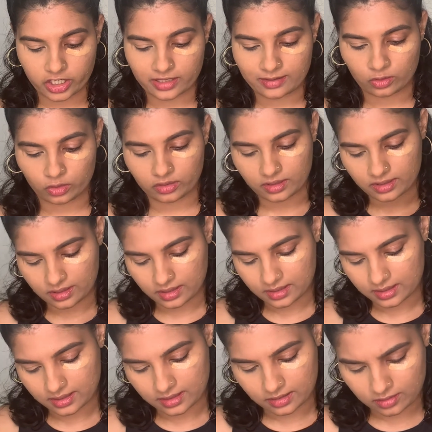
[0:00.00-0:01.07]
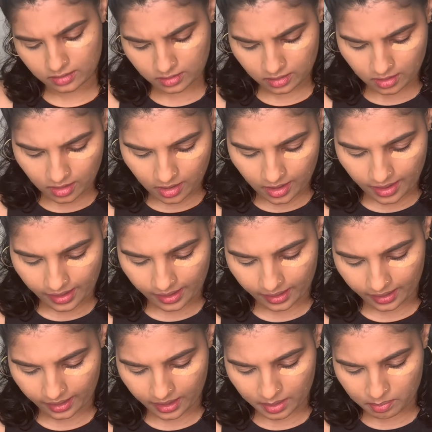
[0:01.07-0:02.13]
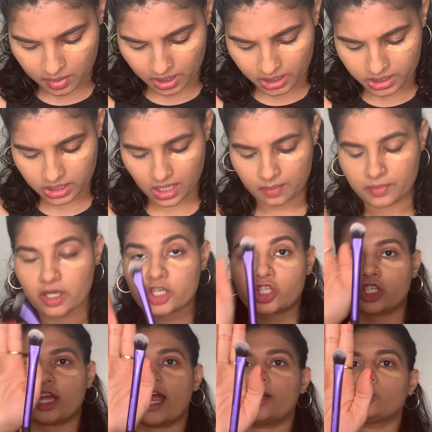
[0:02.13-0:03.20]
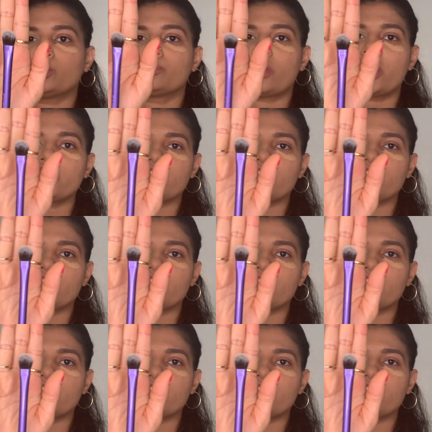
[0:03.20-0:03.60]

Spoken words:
So this is a medium shadow brush,